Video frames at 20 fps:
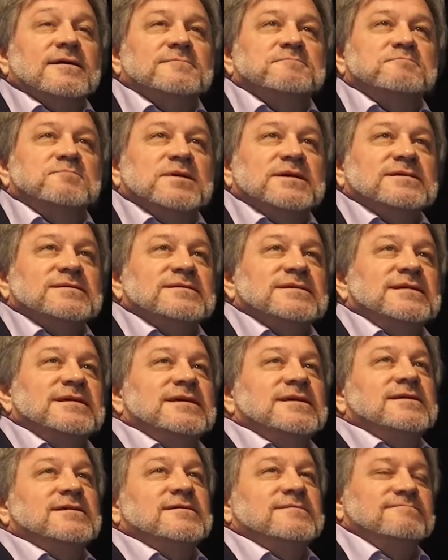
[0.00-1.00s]
But
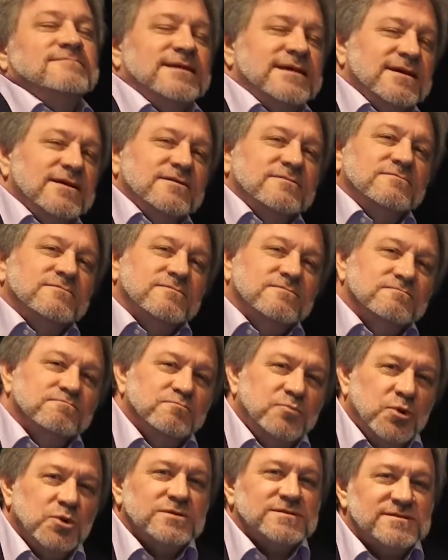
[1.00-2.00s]
he
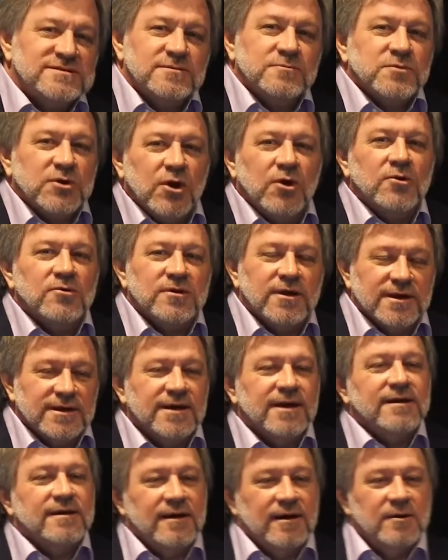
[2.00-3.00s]
put some code on
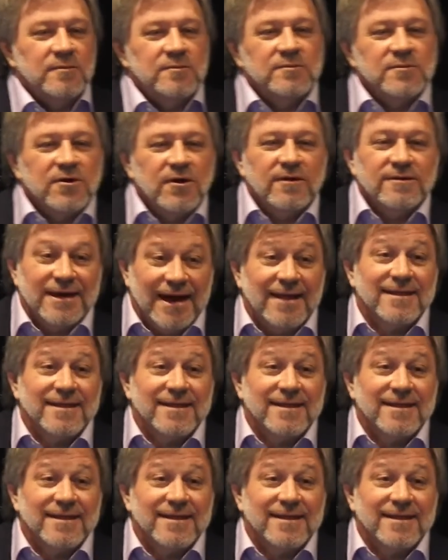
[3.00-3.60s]
GitHub called